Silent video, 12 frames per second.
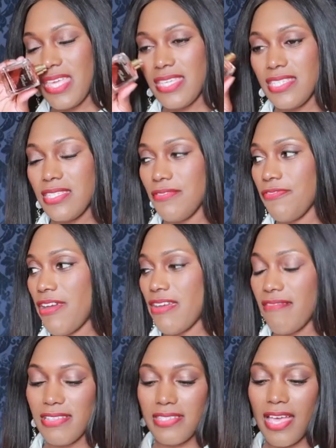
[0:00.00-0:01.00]
This is a
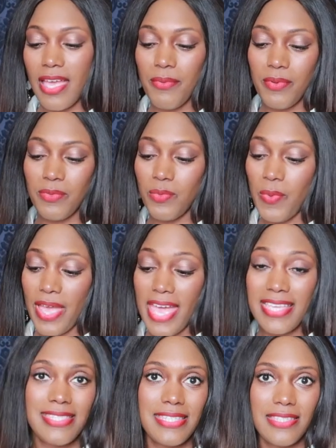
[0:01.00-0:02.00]
fragrance I would wear
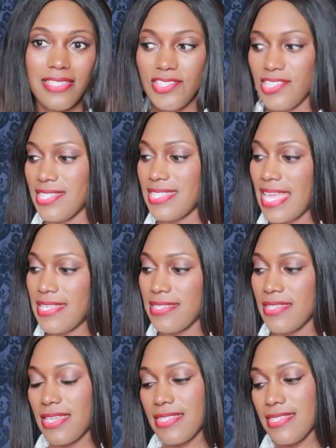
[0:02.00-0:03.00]
as a signature scent,
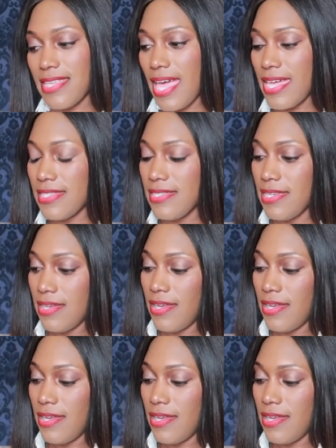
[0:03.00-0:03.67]
as I said.